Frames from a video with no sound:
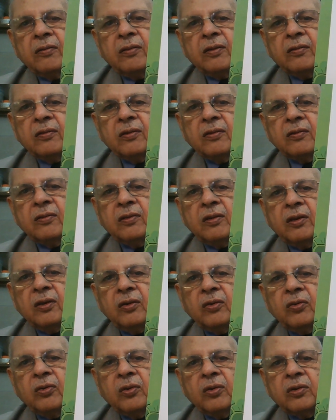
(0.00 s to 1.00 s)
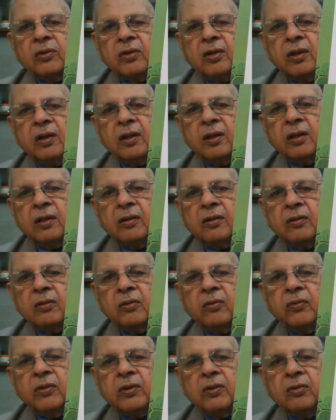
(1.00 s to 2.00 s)
this is the urethra through
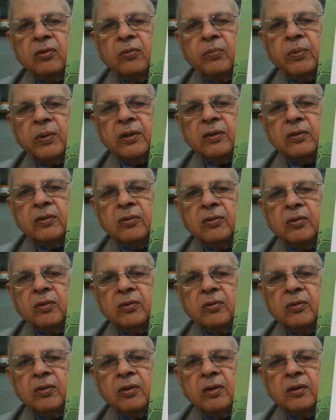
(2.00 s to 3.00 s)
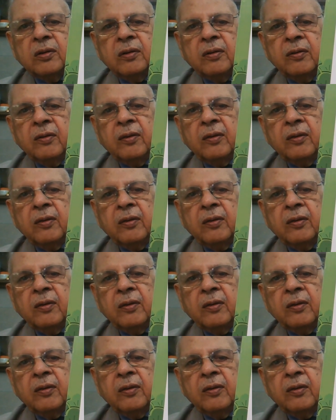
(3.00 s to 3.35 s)
which you pass your urine,